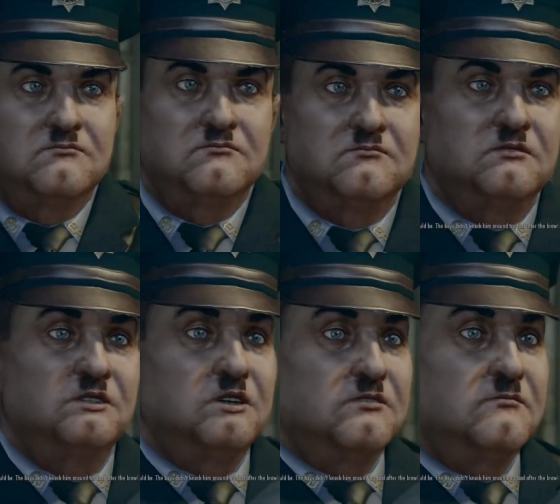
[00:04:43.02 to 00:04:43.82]

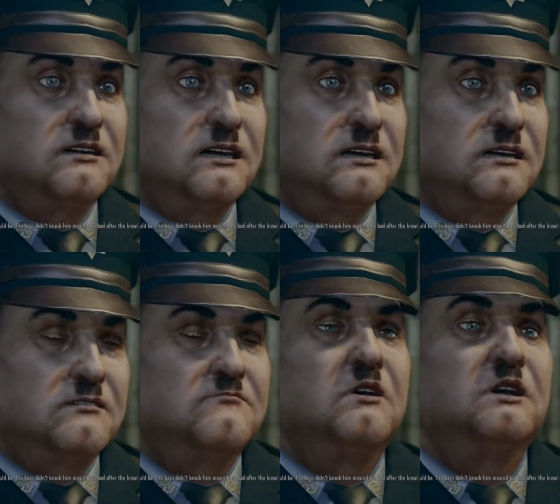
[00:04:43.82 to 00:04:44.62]
Should be.
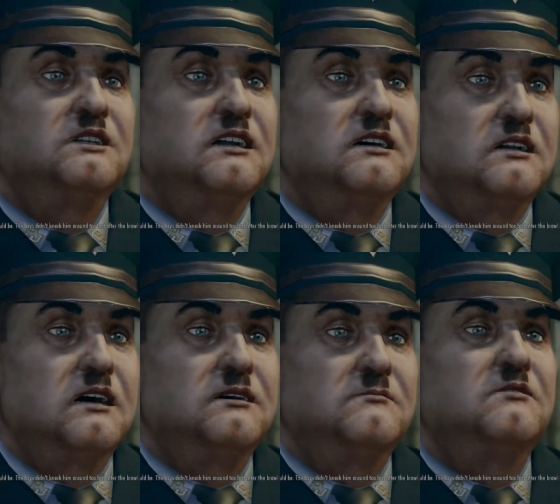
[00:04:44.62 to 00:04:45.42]
Boys didn't
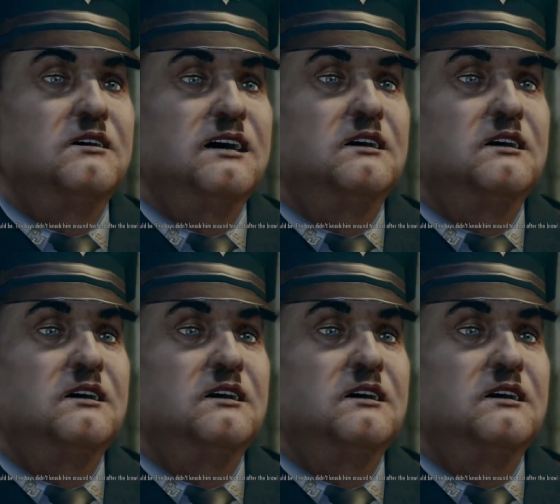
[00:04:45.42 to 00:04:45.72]
knock him around